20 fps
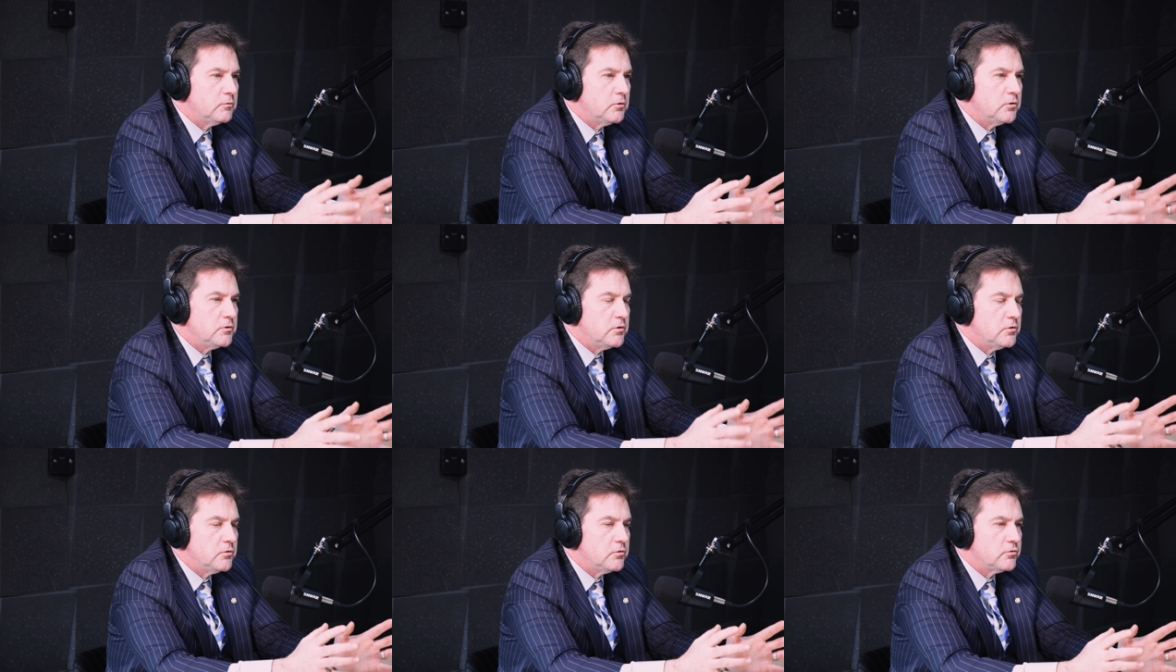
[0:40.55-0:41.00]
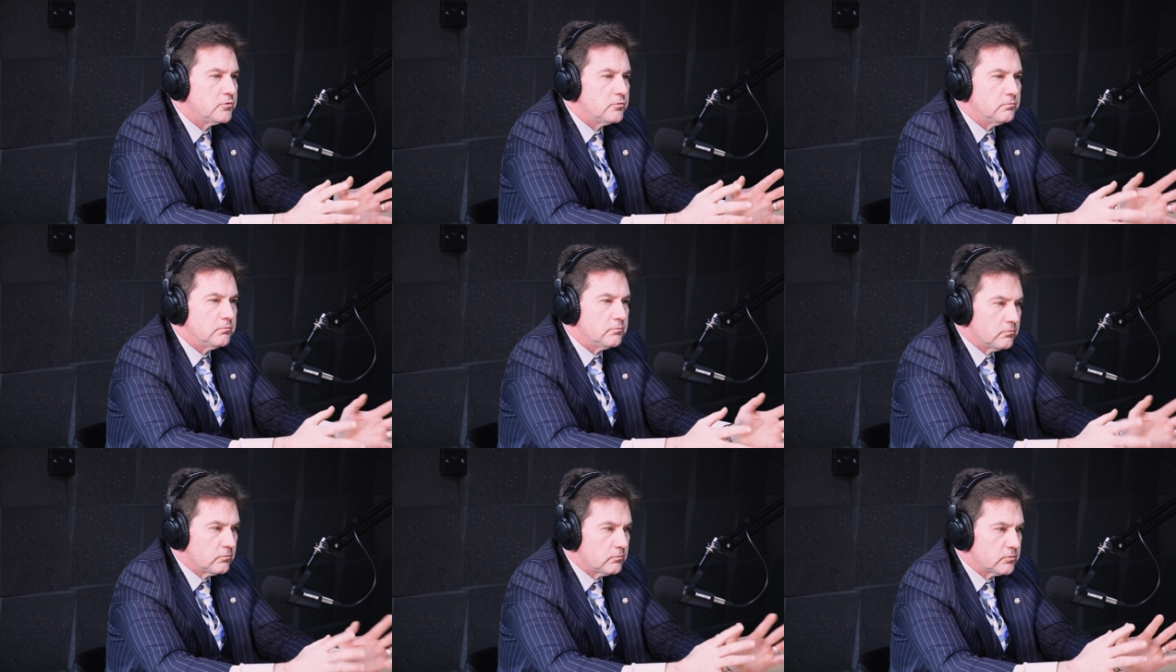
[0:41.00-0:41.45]
will use
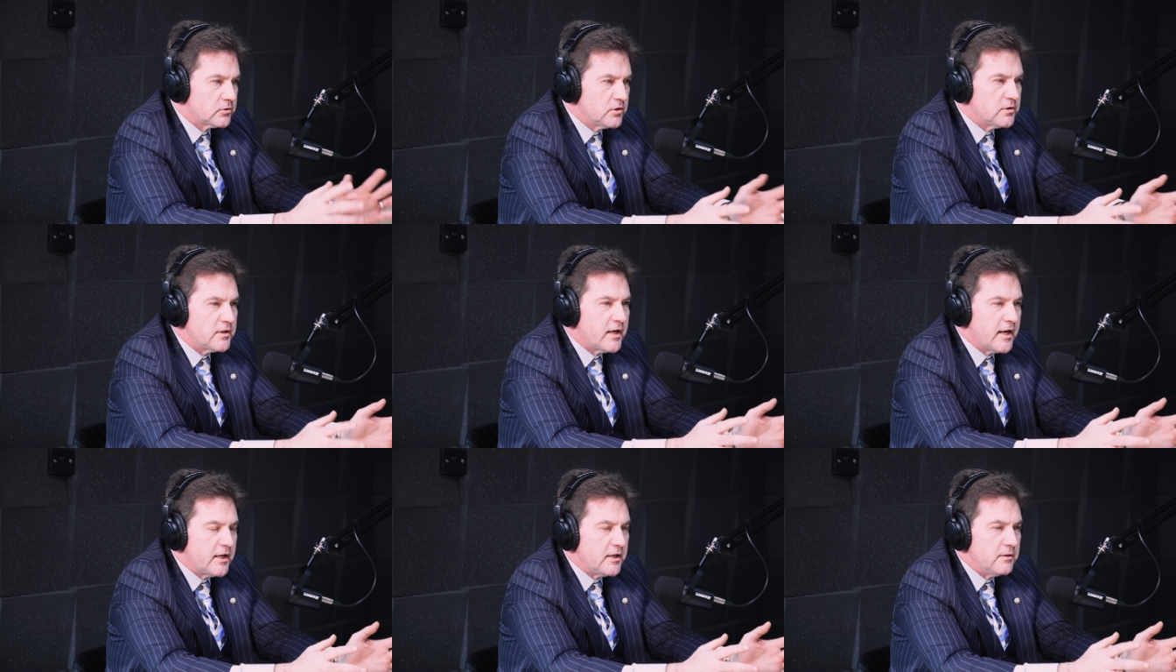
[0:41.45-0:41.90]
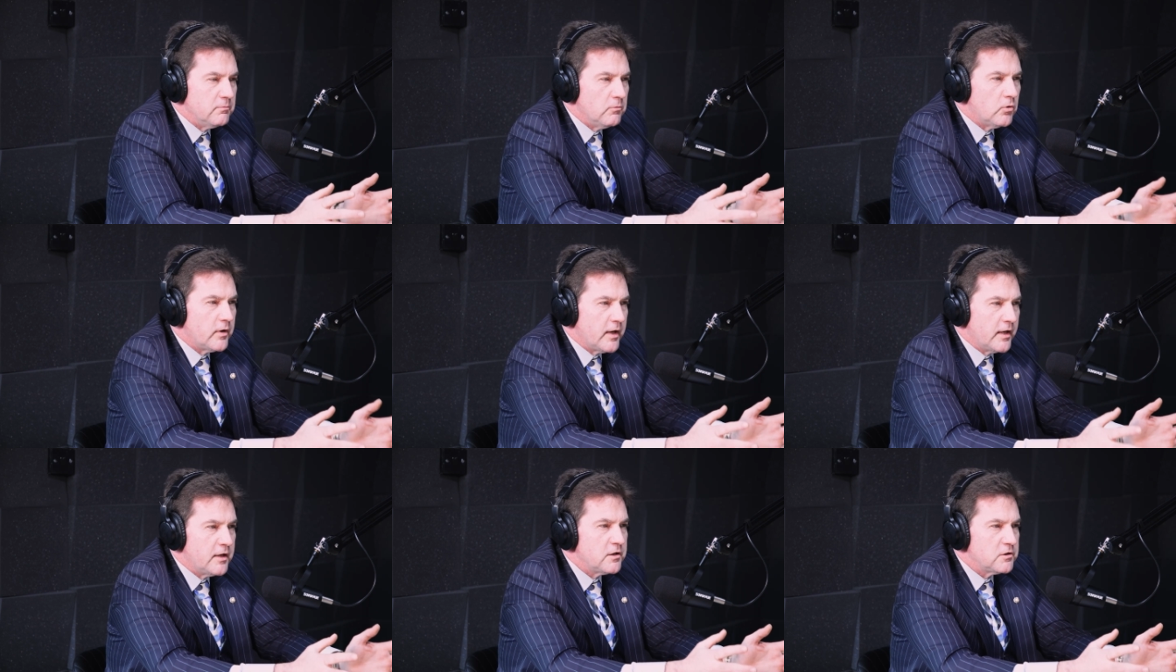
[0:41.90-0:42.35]
today
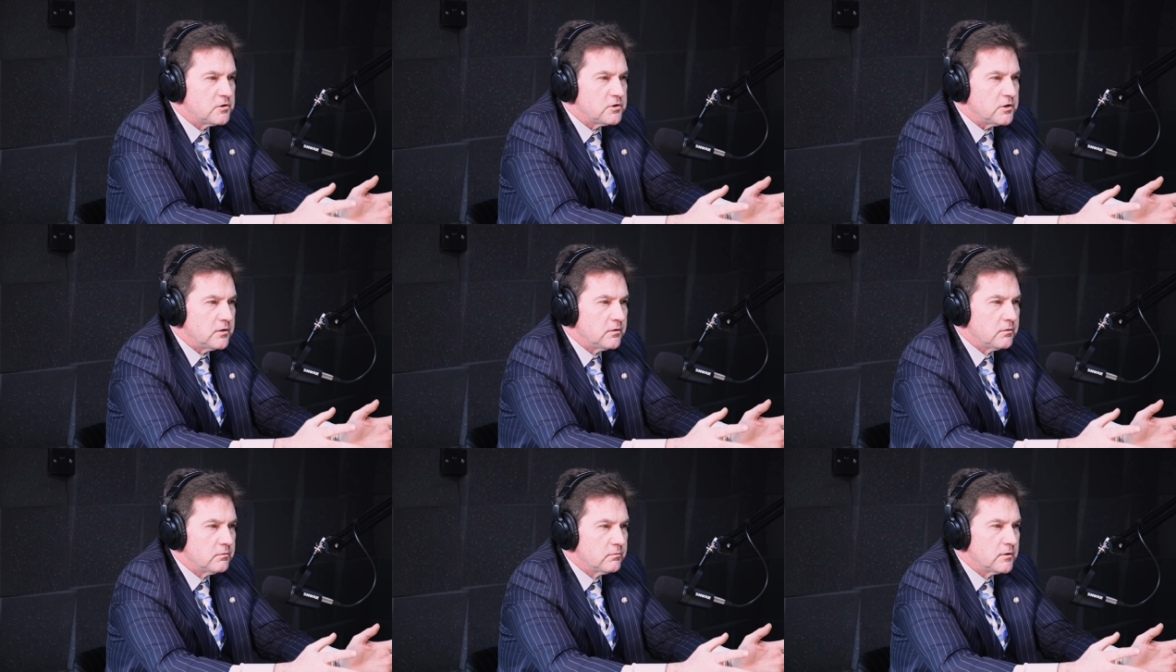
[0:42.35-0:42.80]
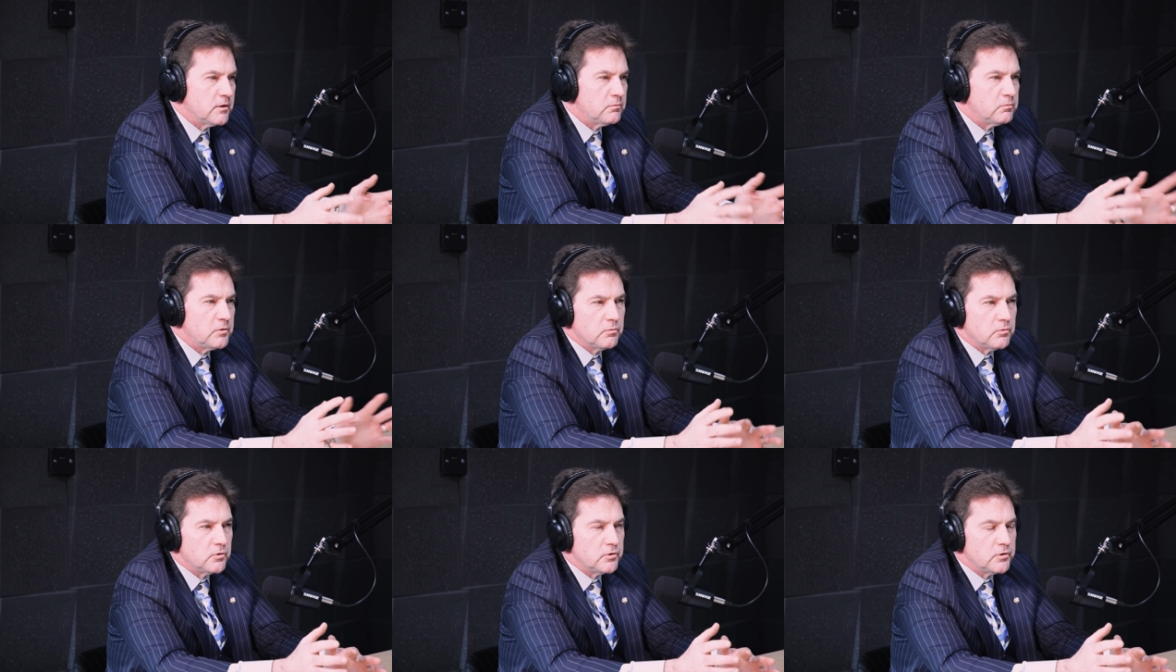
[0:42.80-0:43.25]
more energy than
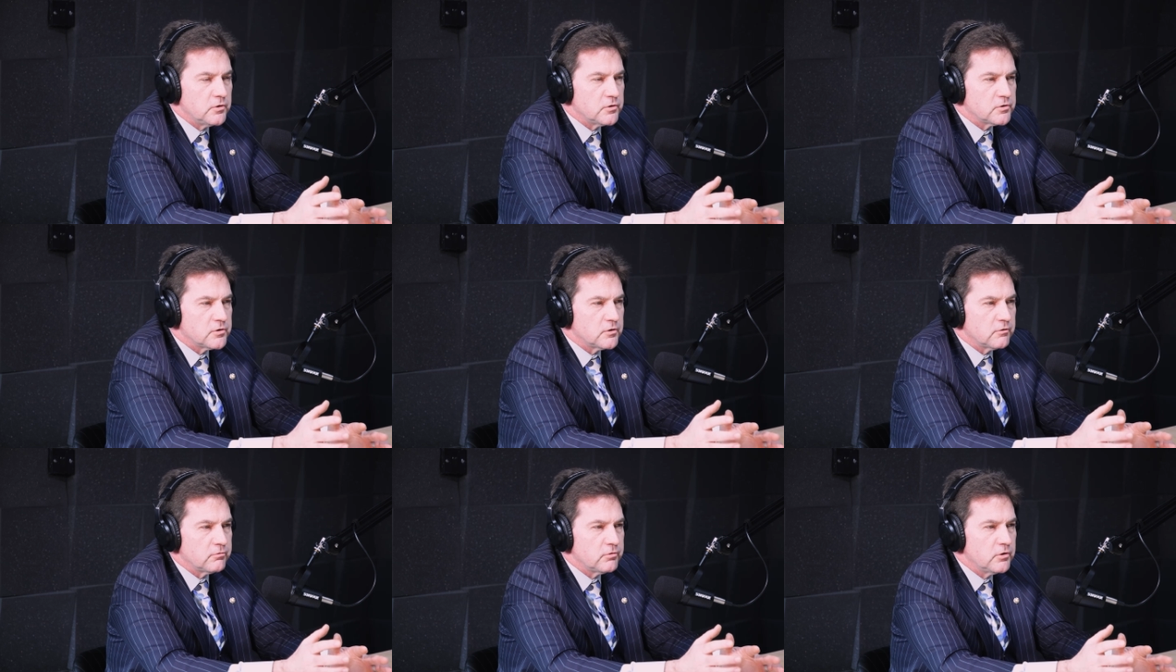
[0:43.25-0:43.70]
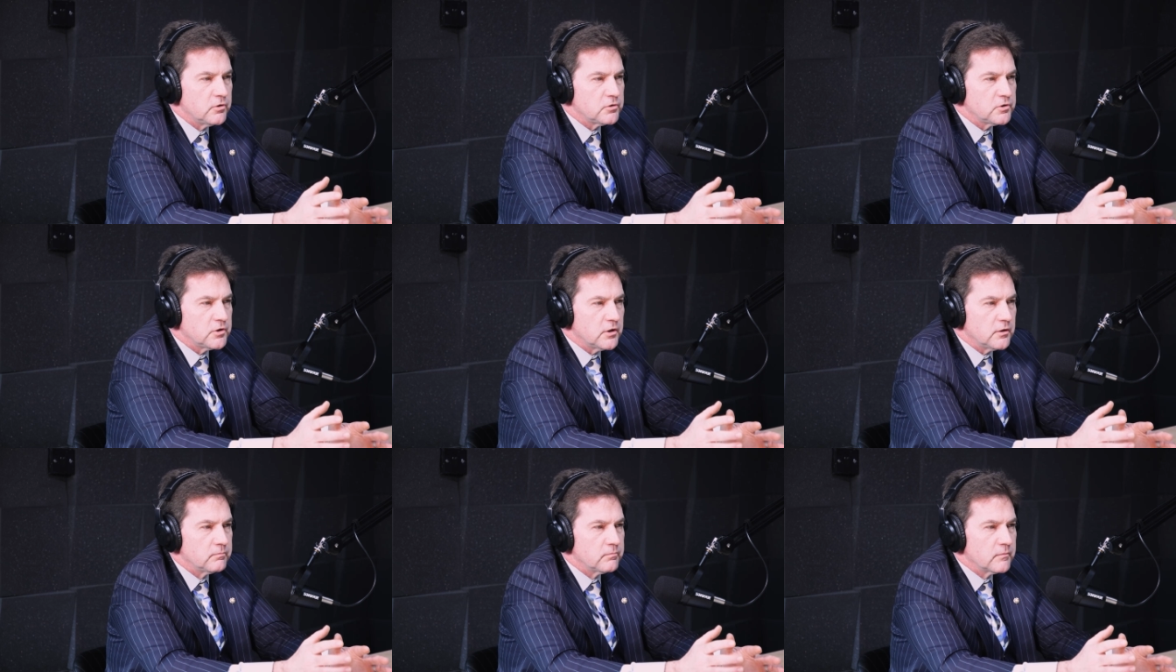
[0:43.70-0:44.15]
we will use in the
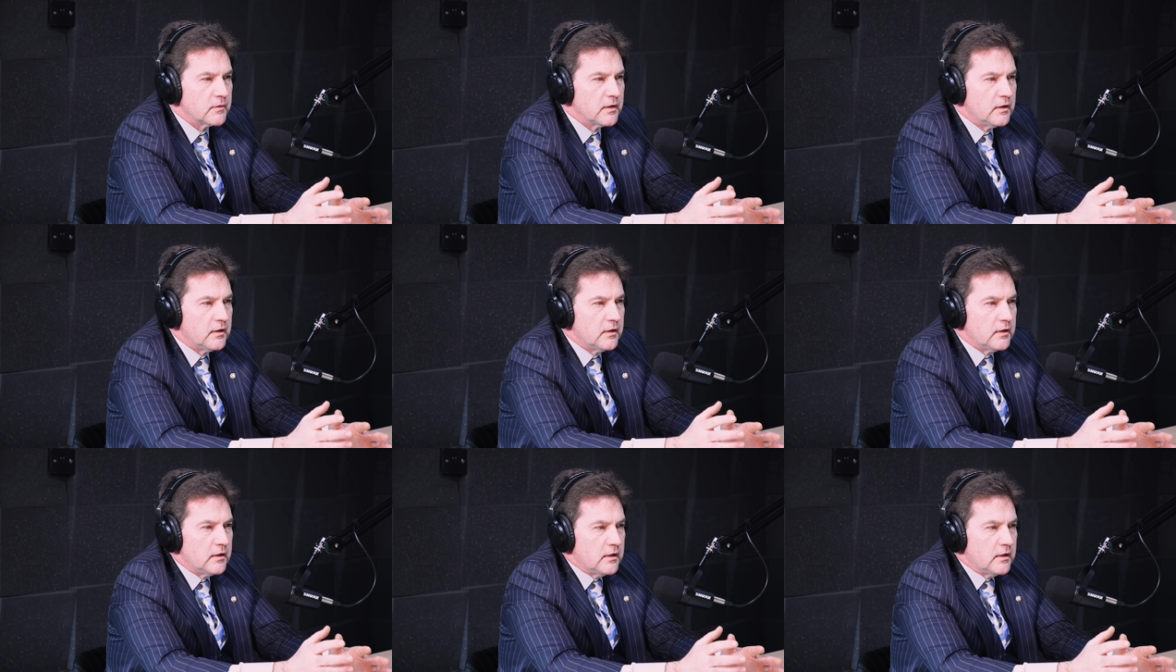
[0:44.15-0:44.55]
future. Yeah.